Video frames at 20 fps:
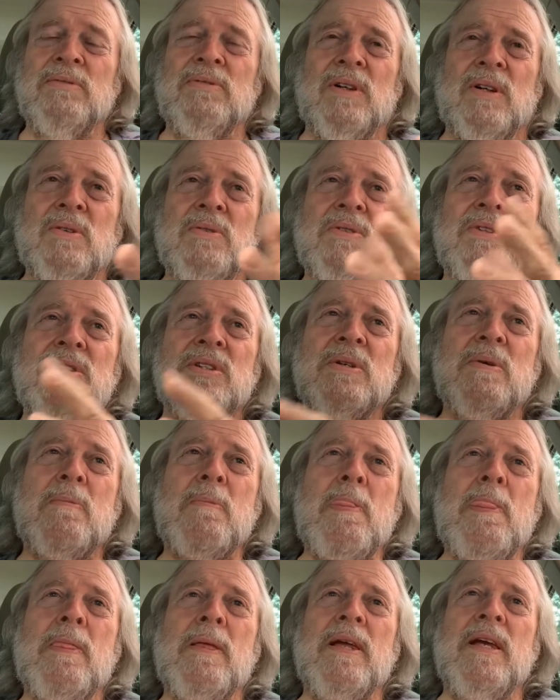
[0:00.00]
votes
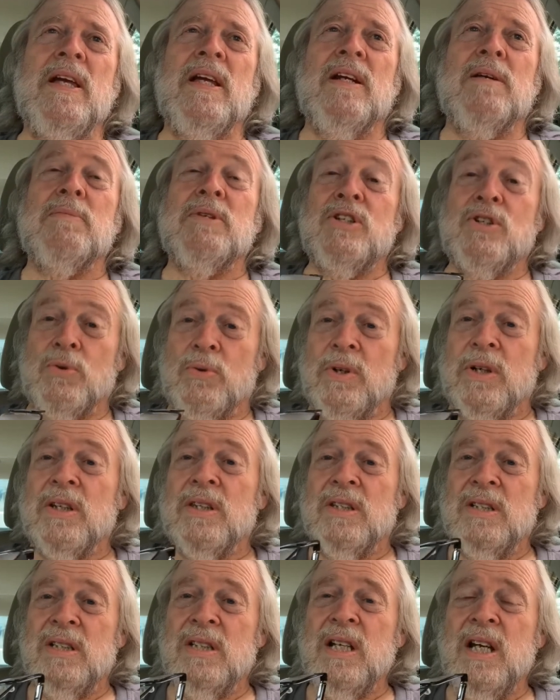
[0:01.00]
in a majority of
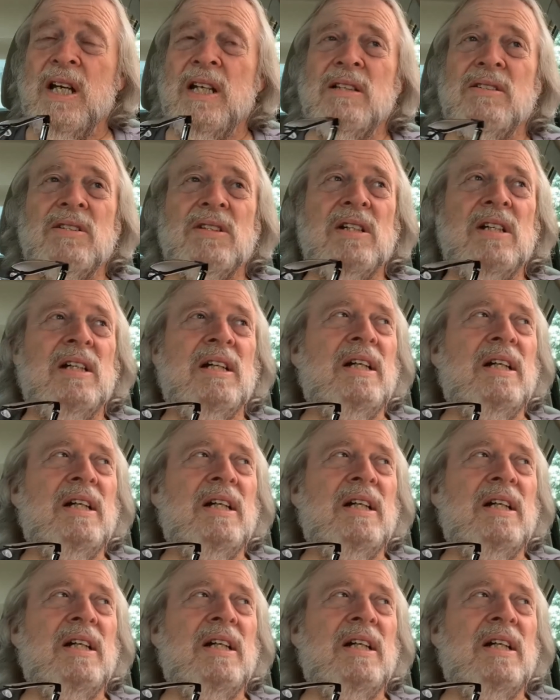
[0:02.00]
the states.